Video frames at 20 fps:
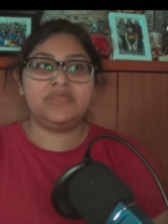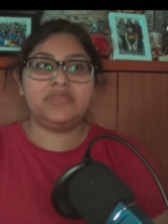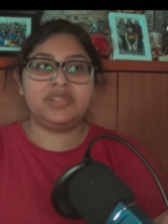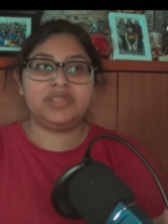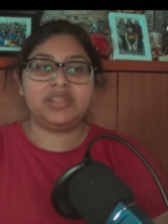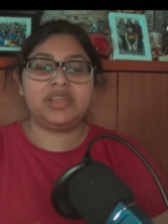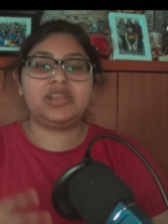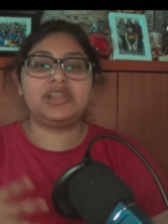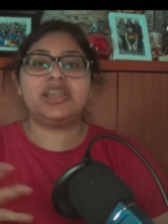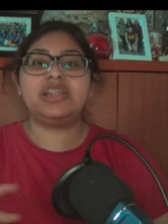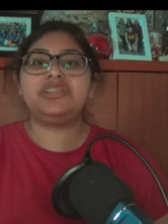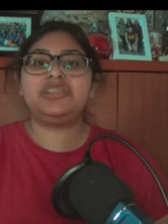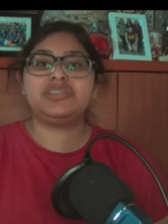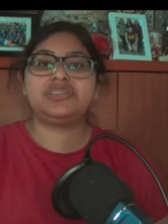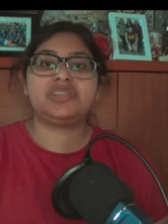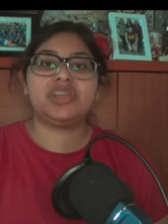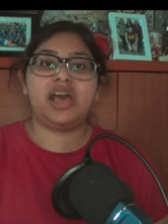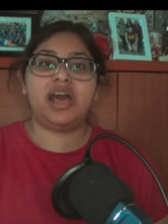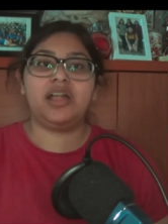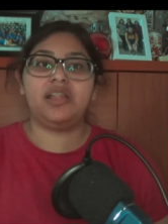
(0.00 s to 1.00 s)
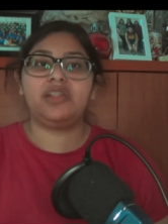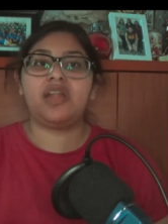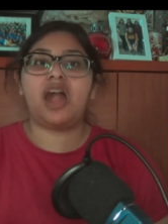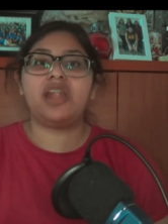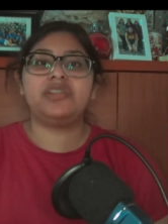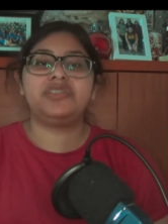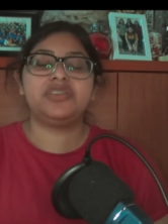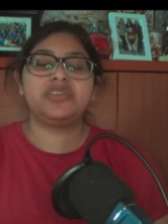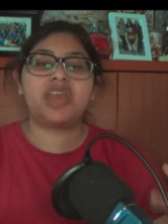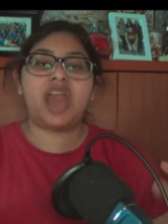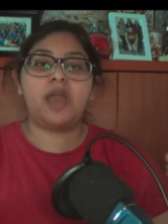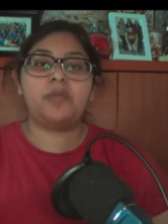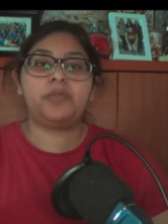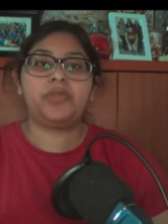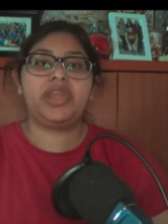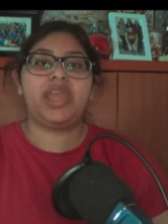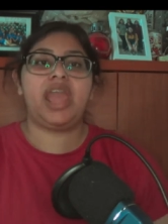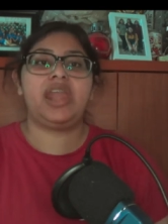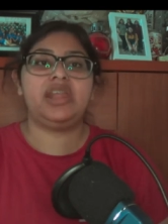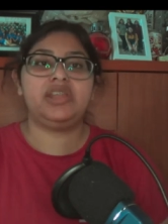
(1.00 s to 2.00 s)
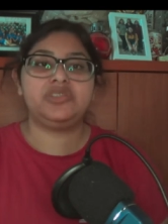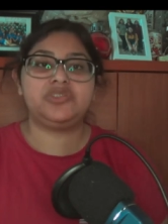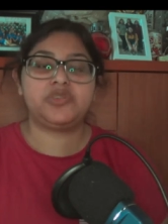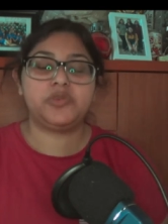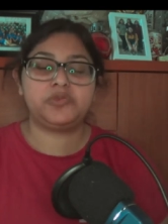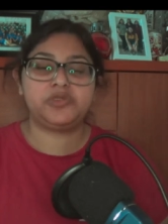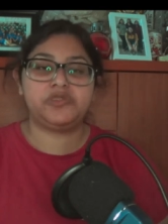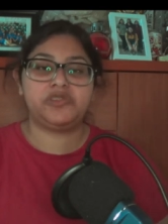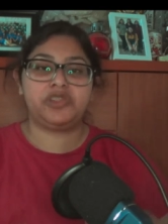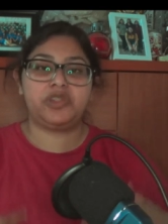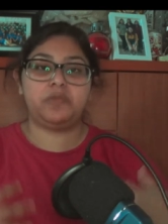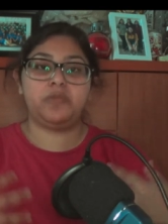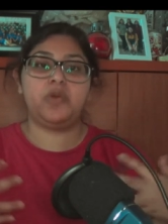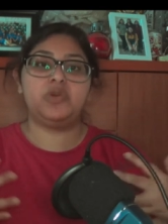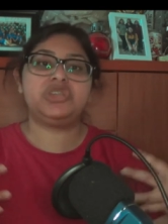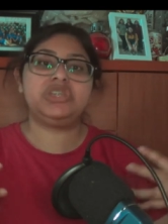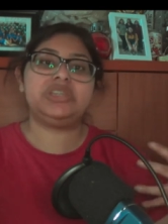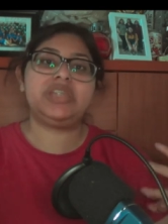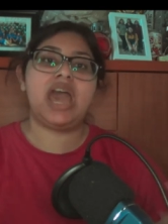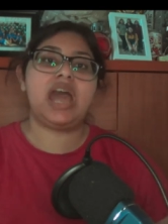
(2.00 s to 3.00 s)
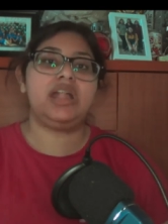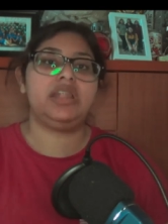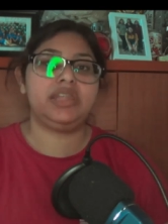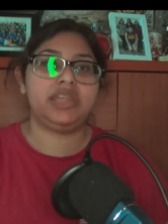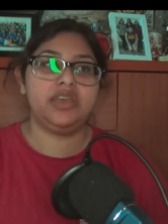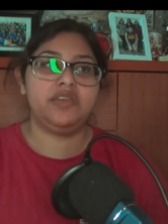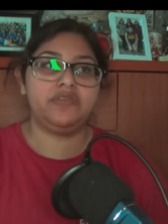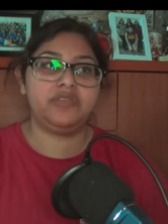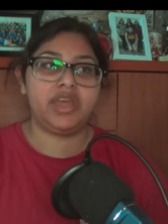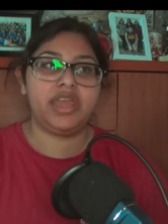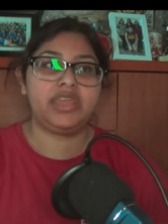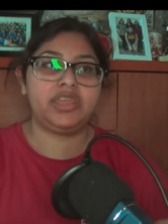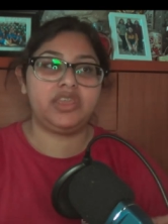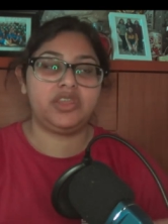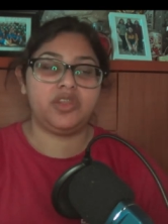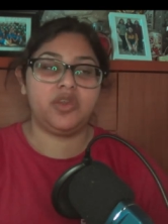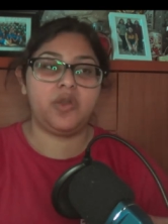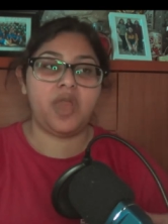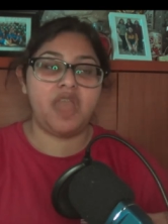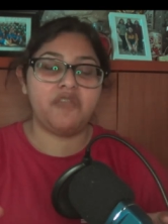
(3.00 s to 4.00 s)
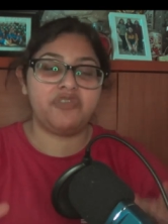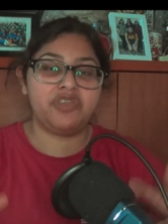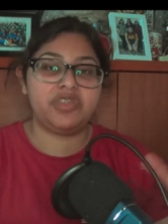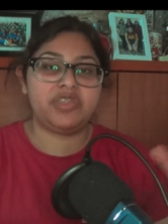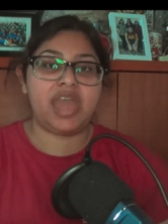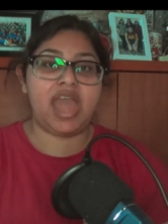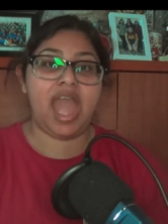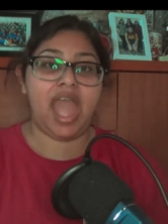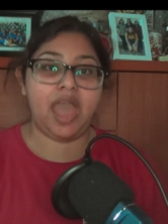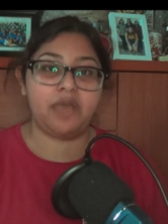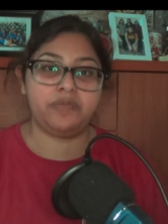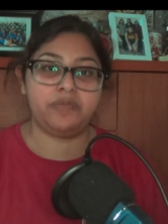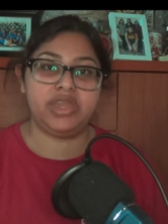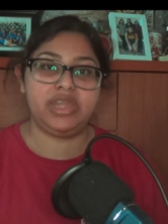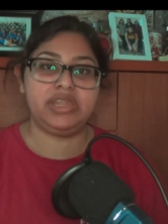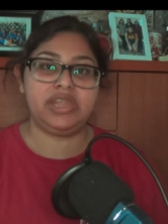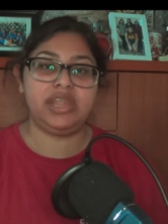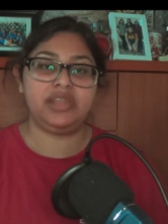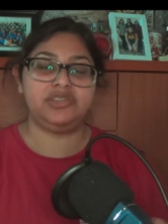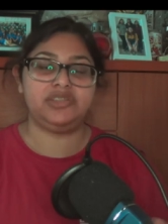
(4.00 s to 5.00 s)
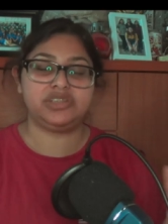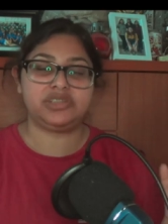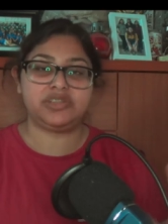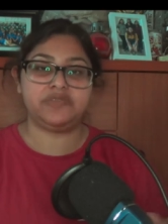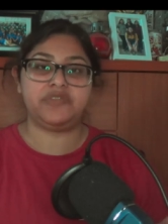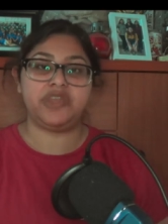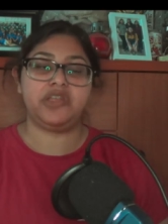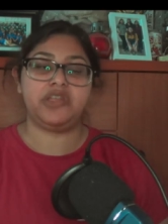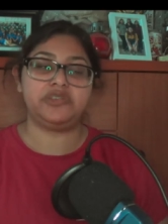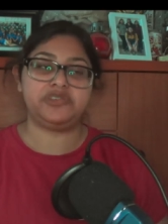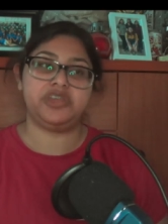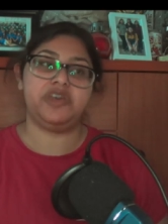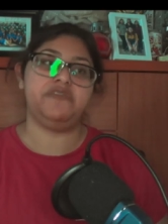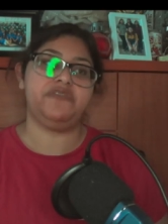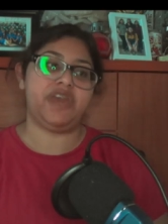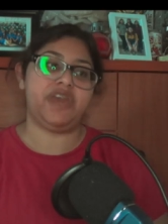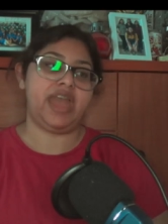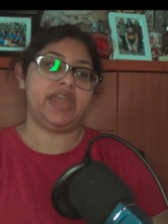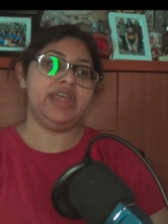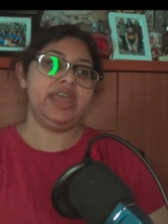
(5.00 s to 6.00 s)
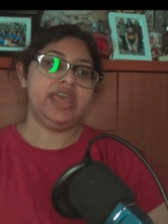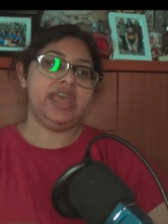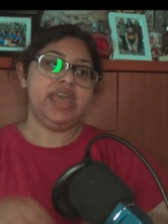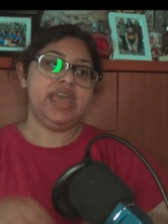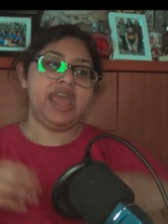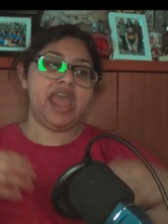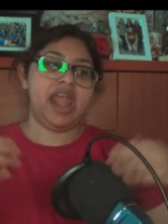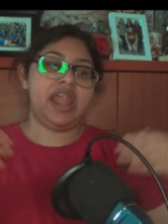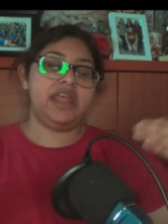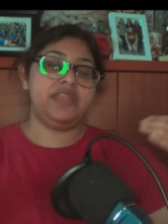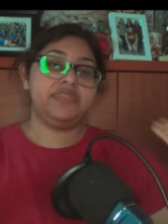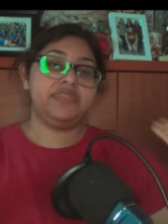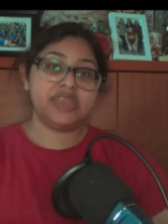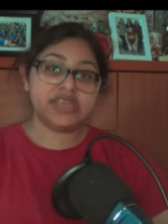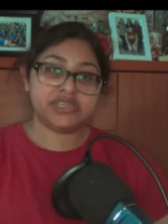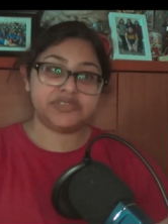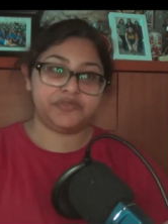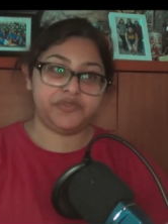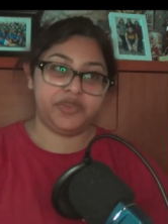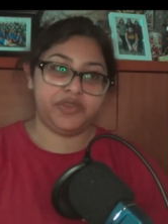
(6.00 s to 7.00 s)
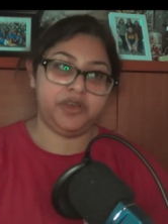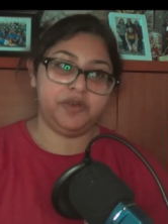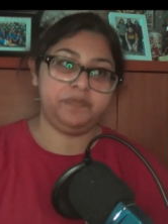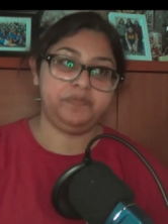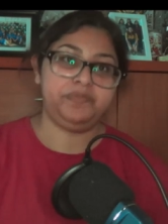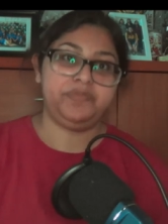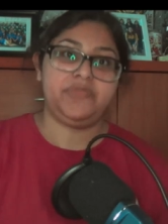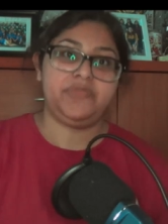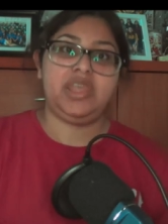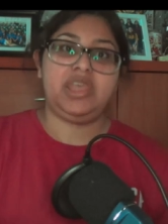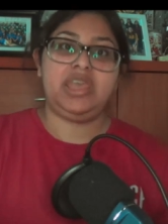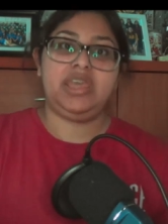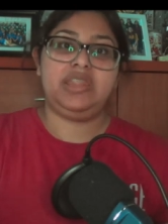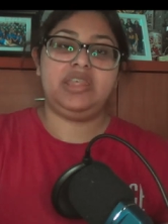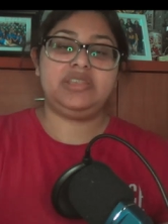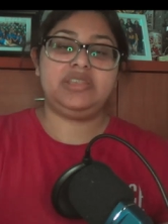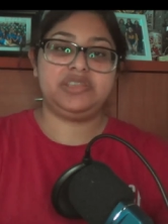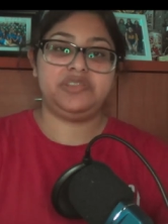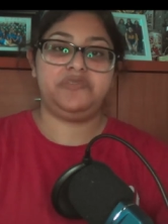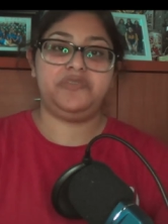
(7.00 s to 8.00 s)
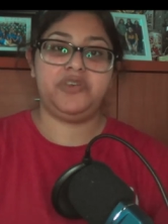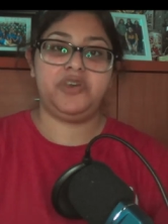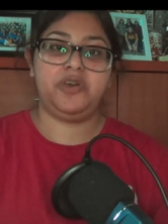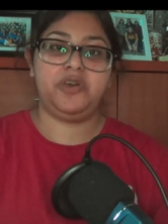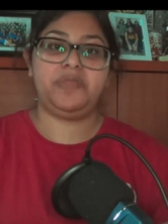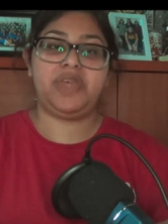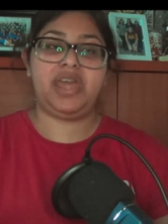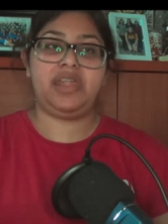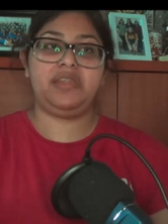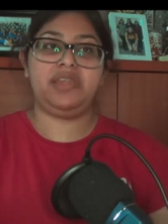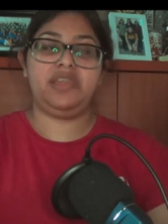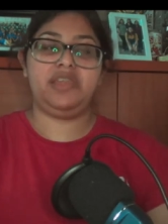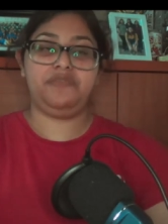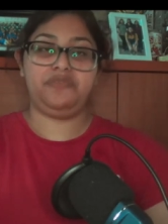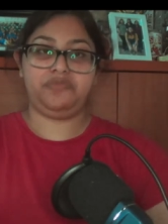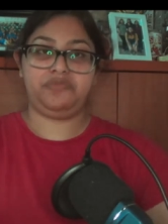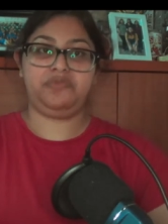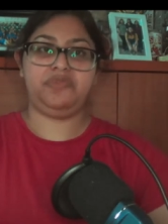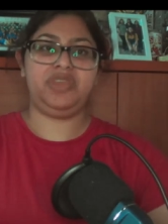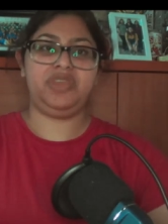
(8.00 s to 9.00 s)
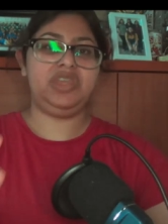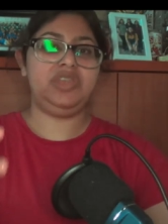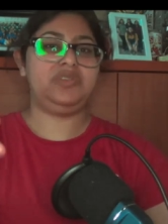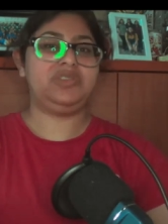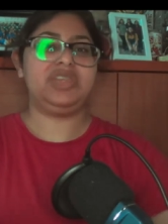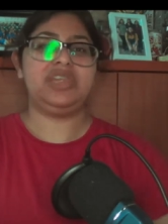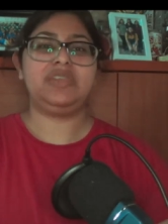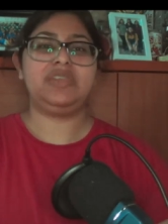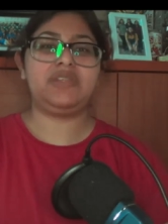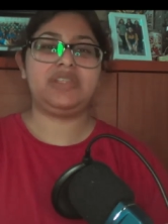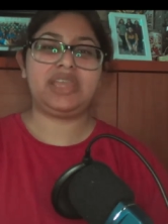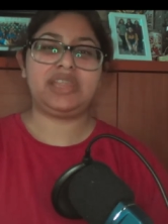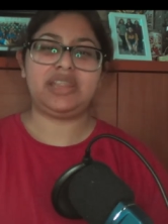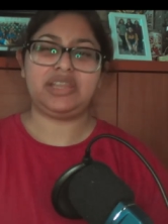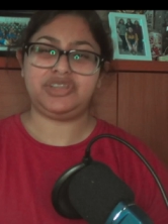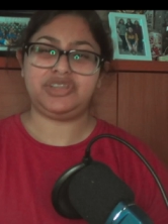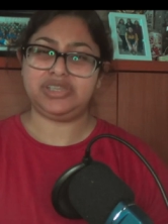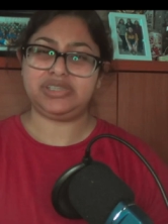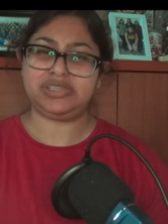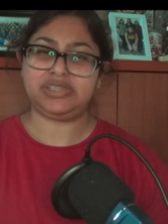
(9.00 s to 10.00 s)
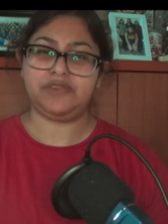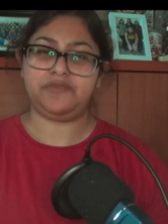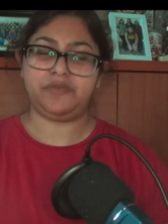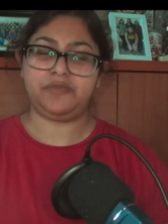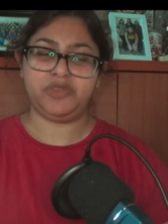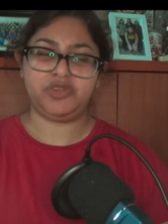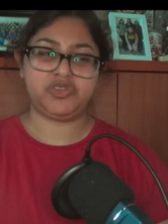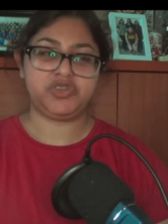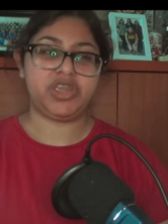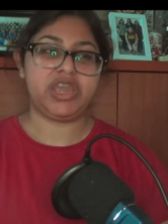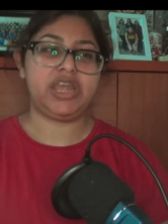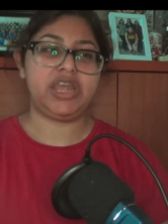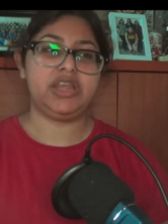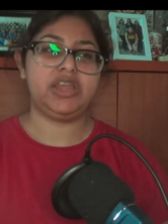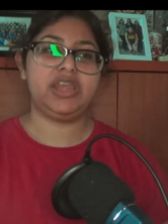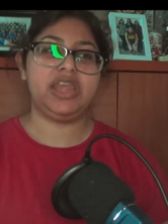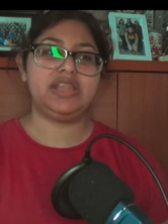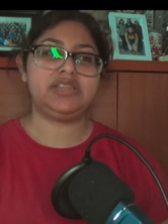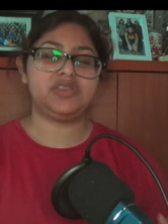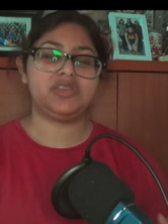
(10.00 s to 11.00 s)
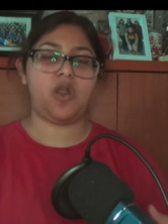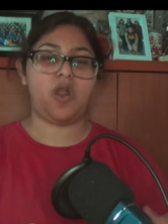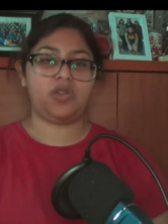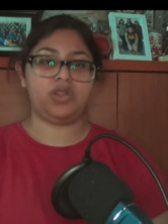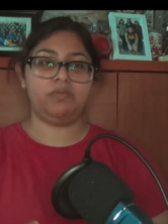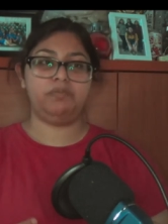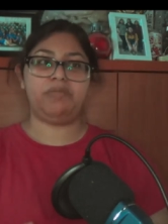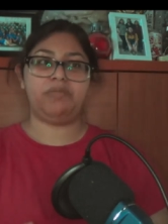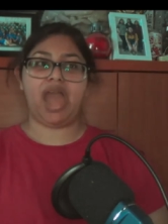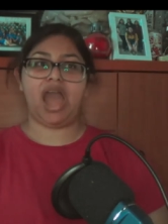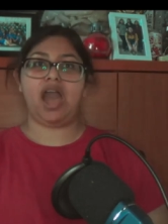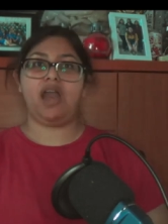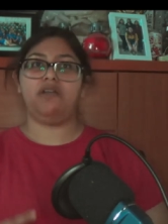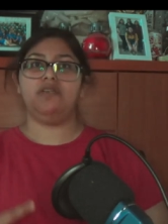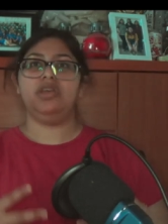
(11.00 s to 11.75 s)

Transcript: there it just a lot of to comprehend in terms of like the emotionality of, like, you know, everything that happened and just the feelings of that. And in this film, this is a film that, if you didn't really get the gist of from the trailer, it's all about